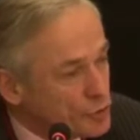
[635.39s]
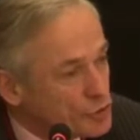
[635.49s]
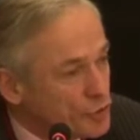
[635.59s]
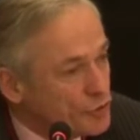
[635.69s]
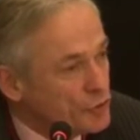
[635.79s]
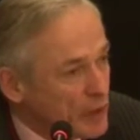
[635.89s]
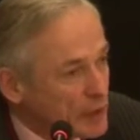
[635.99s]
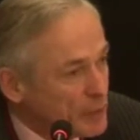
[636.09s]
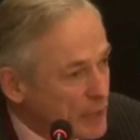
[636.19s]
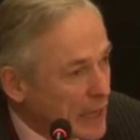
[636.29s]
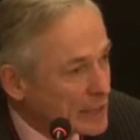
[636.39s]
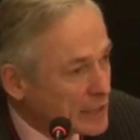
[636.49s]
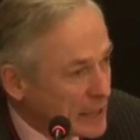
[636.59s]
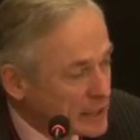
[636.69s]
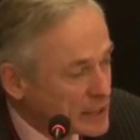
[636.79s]
developing
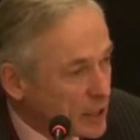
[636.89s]
that